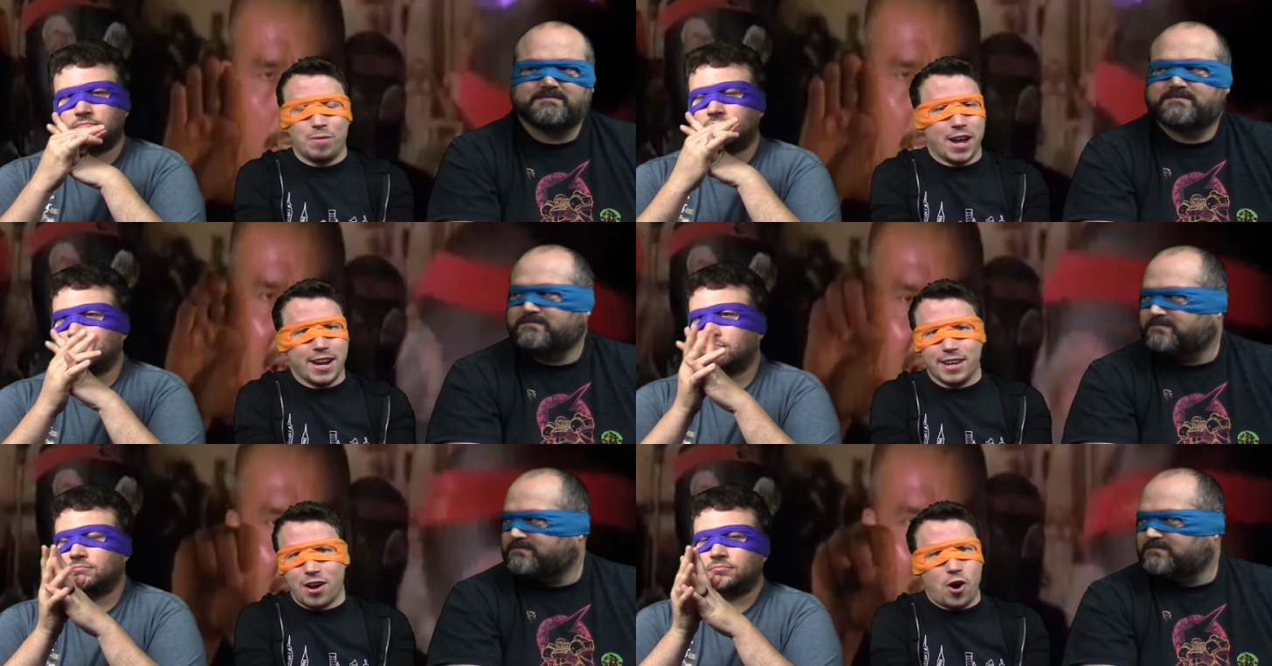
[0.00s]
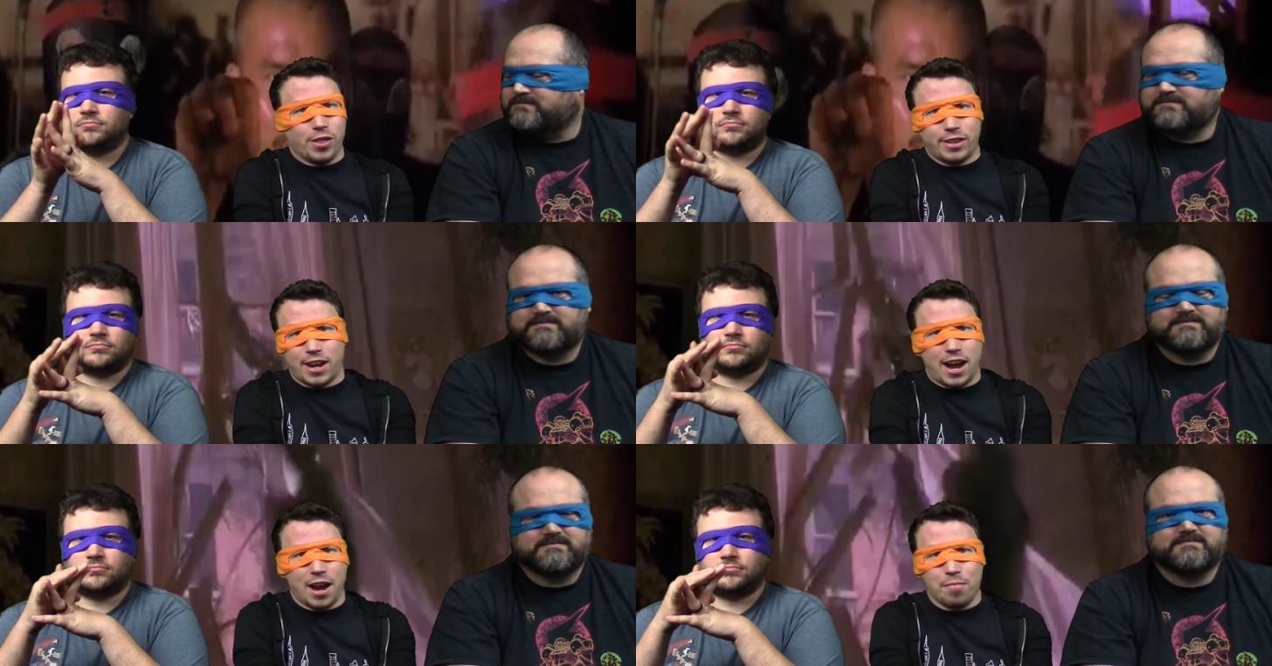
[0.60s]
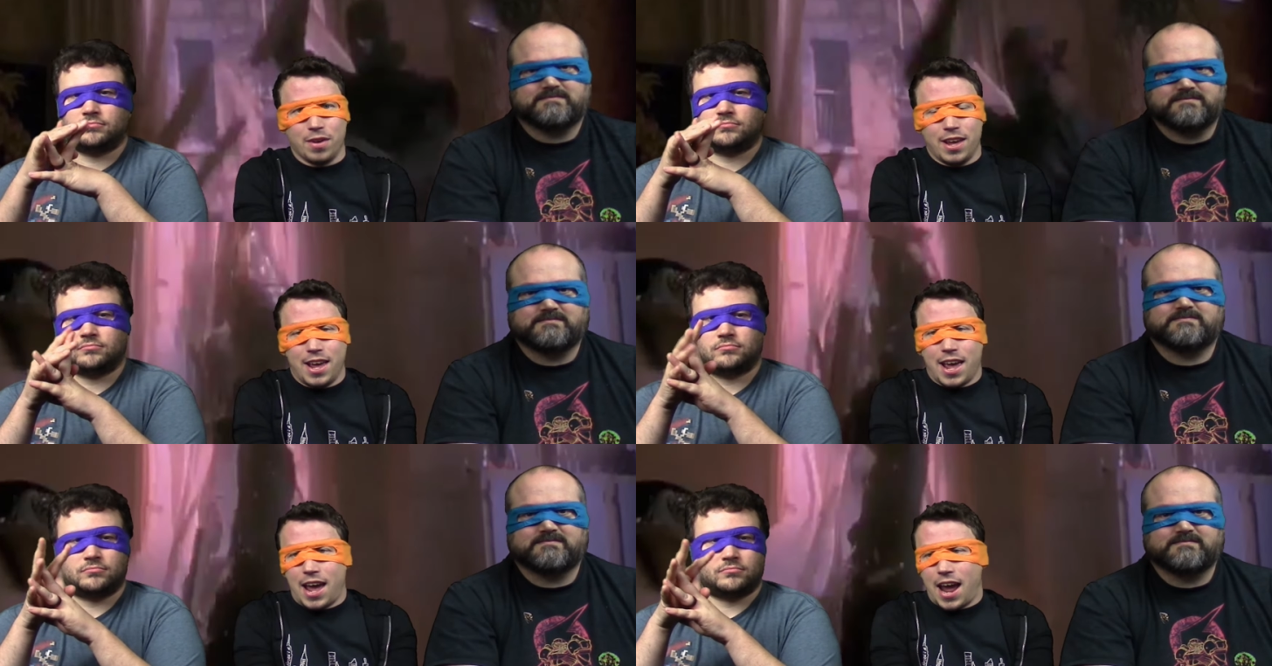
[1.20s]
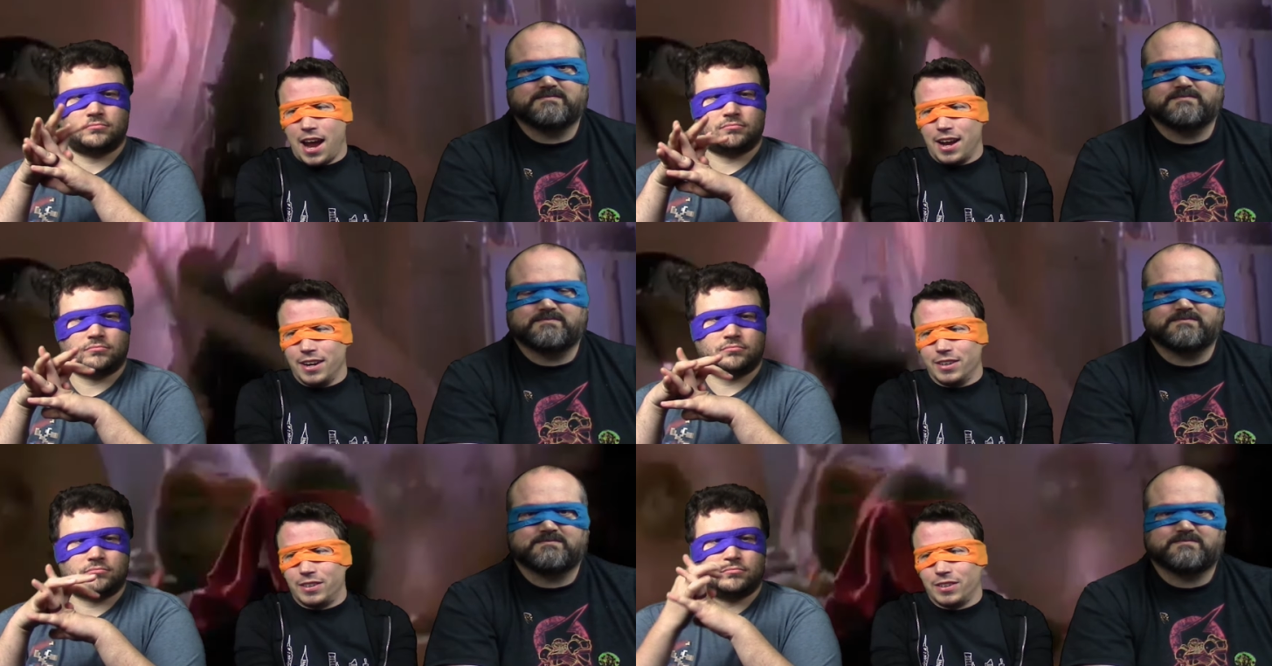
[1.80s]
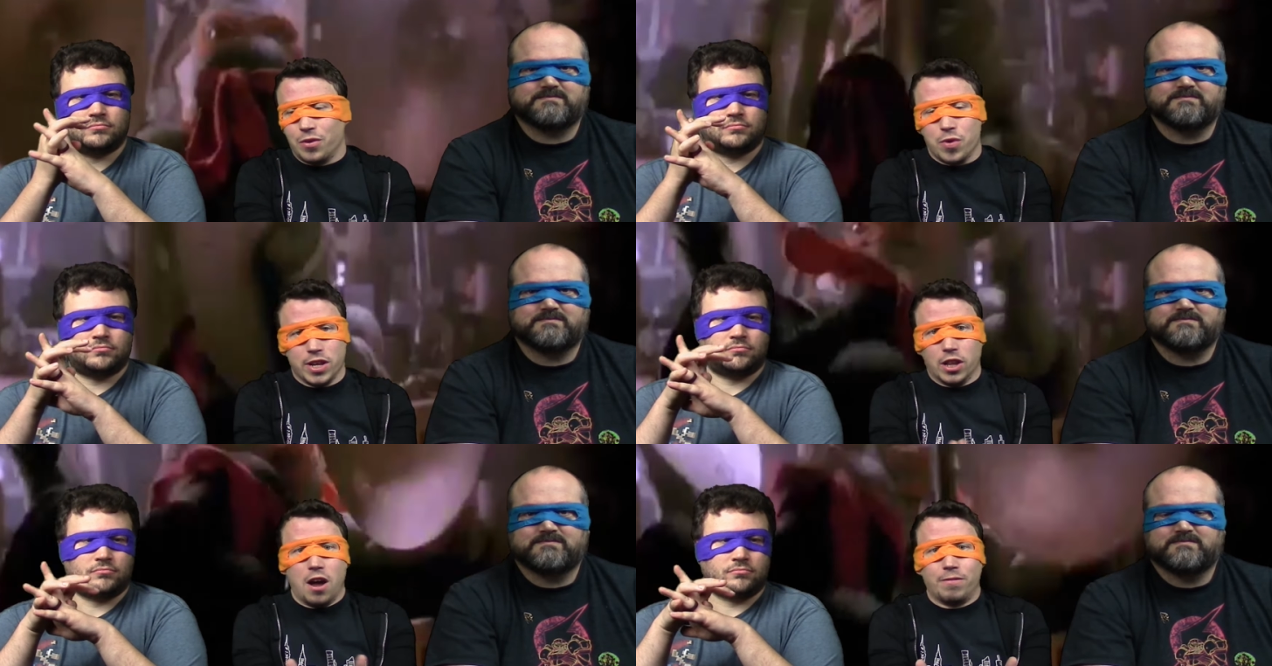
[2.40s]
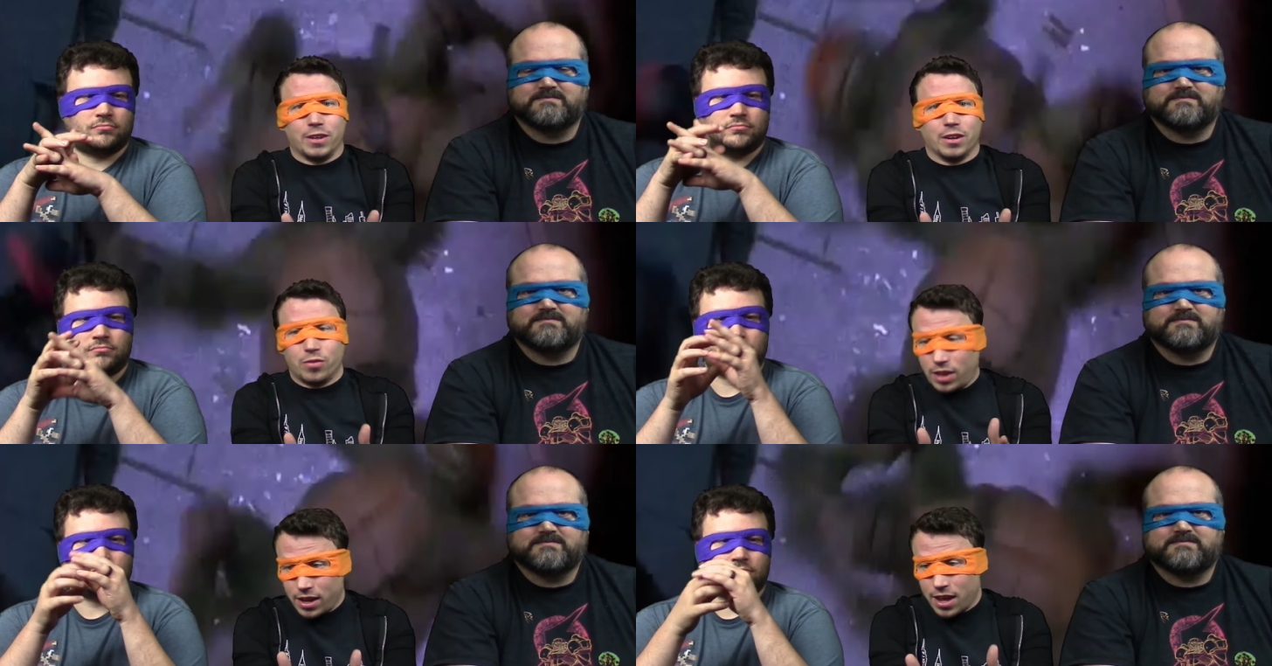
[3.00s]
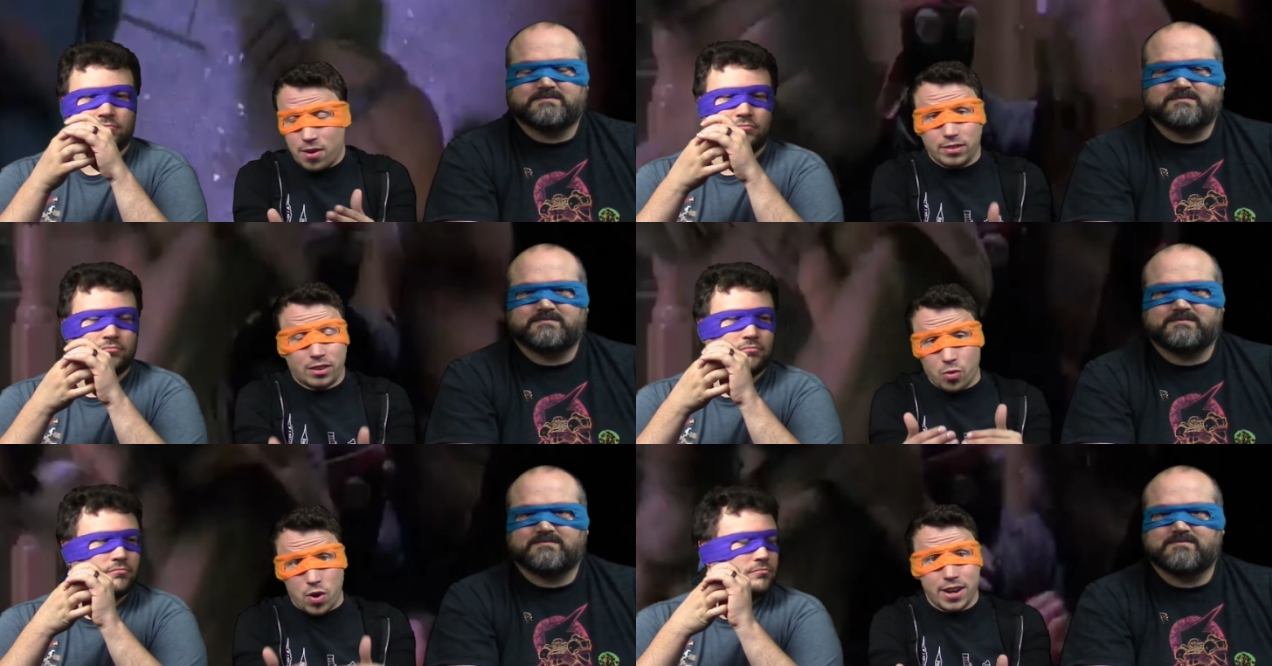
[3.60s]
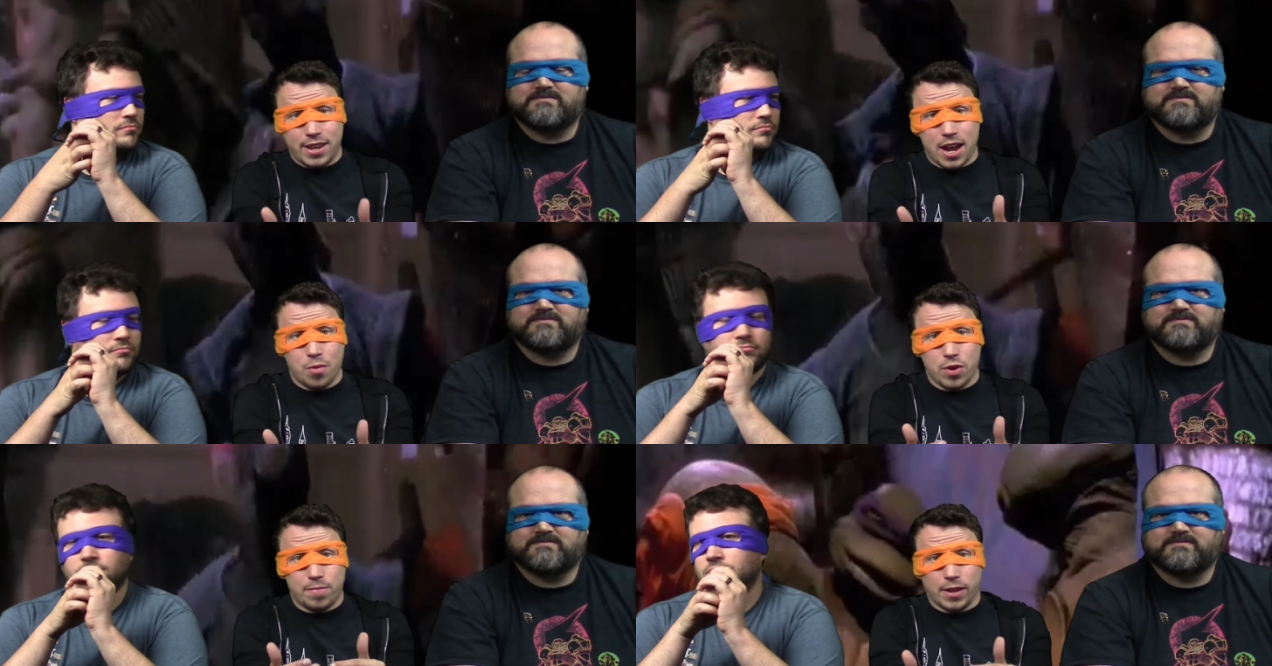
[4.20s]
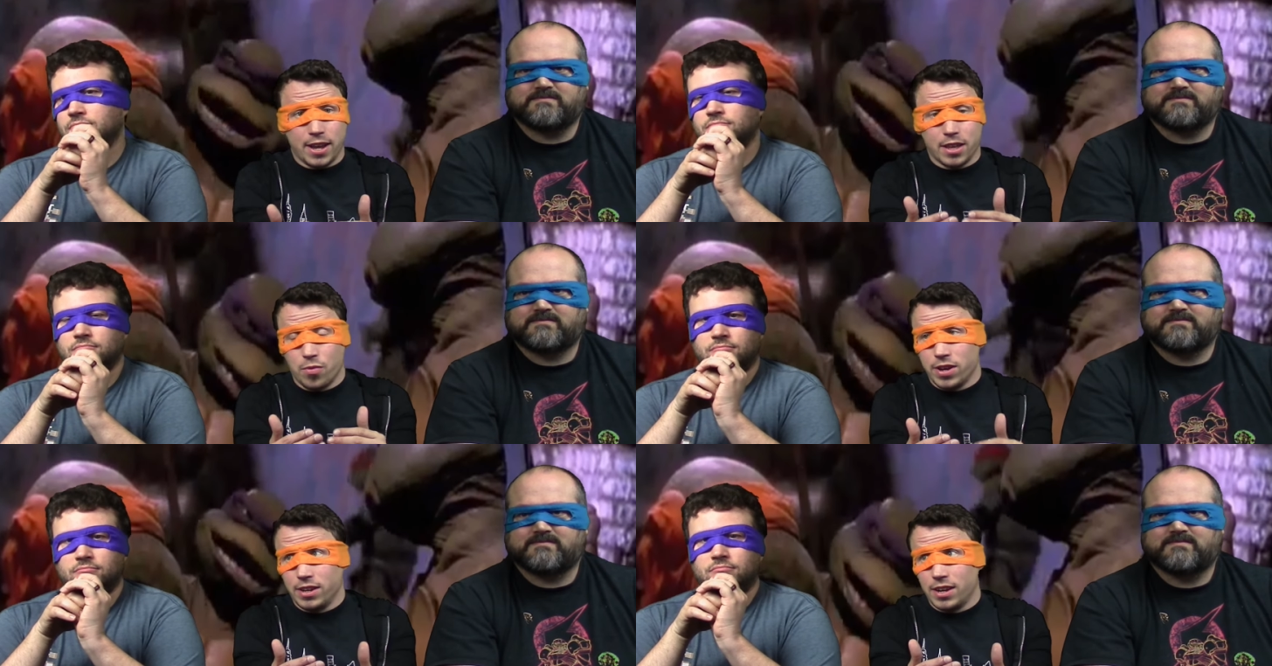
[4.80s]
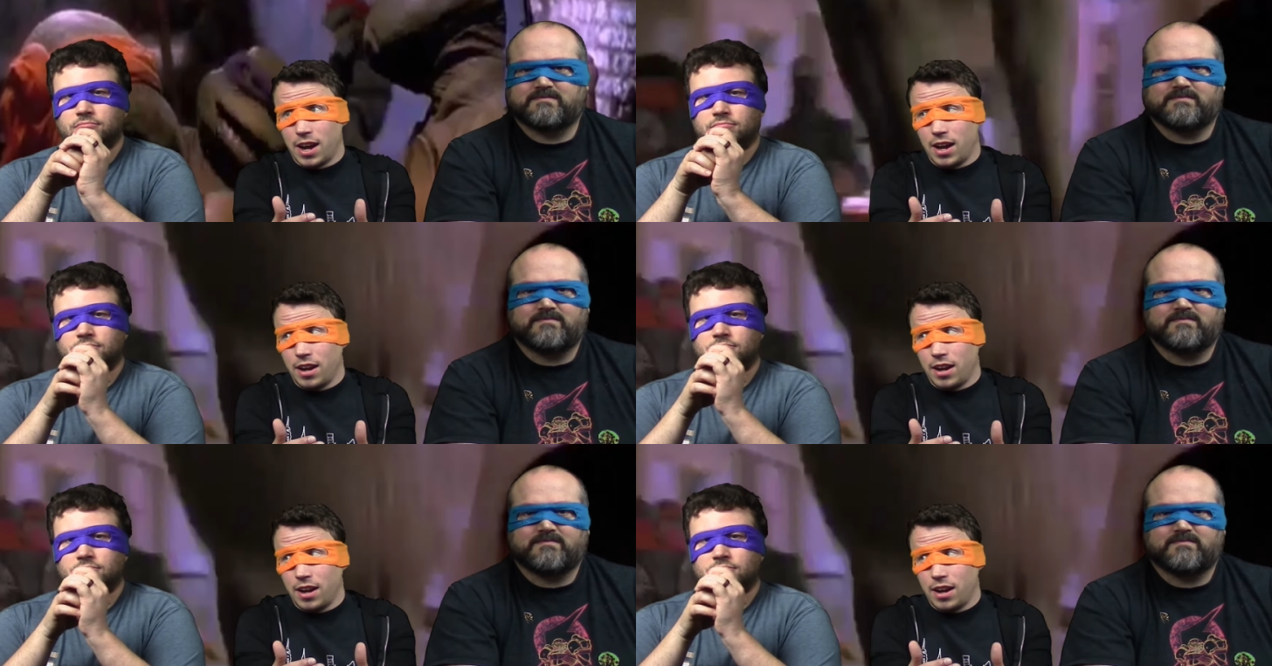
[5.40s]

Speaker 1: we played it all the time, and we loved it. Like that was the one game we played that we